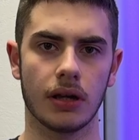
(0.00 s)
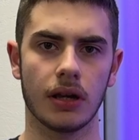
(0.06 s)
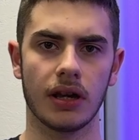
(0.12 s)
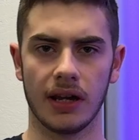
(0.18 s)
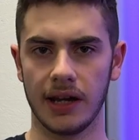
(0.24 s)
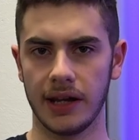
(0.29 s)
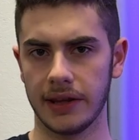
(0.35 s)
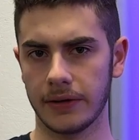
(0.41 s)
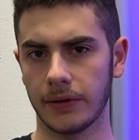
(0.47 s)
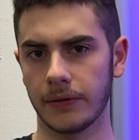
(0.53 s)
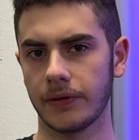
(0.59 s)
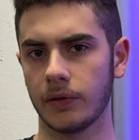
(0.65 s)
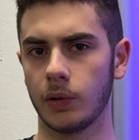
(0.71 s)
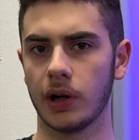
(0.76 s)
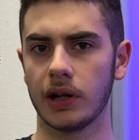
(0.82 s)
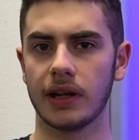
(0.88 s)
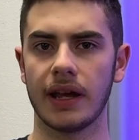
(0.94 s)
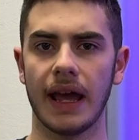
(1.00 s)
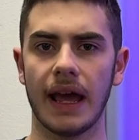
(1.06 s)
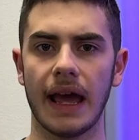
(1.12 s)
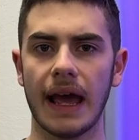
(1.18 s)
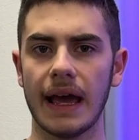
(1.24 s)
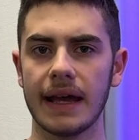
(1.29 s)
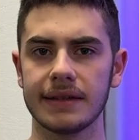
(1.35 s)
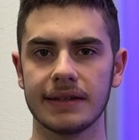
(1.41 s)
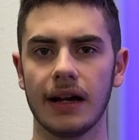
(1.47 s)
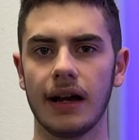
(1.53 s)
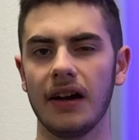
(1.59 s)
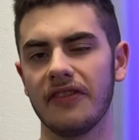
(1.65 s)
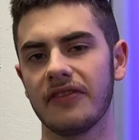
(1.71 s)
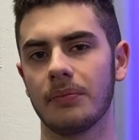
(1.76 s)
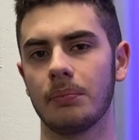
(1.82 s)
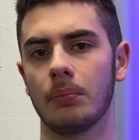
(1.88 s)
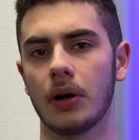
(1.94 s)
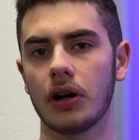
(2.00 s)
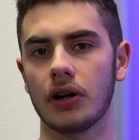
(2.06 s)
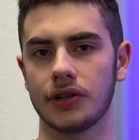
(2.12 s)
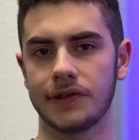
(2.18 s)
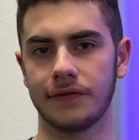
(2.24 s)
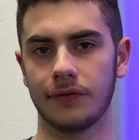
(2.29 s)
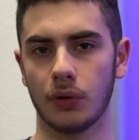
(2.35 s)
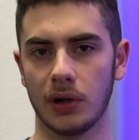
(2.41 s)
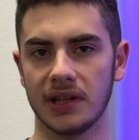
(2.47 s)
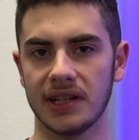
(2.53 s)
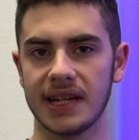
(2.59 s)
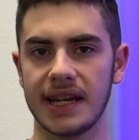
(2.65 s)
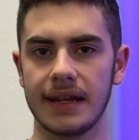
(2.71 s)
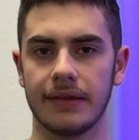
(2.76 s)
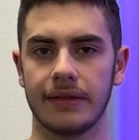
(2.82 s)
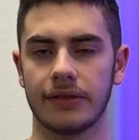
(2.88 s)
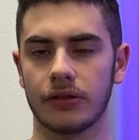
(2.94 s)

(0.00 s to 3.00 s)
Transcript: Hey there everyone. As of March 14th,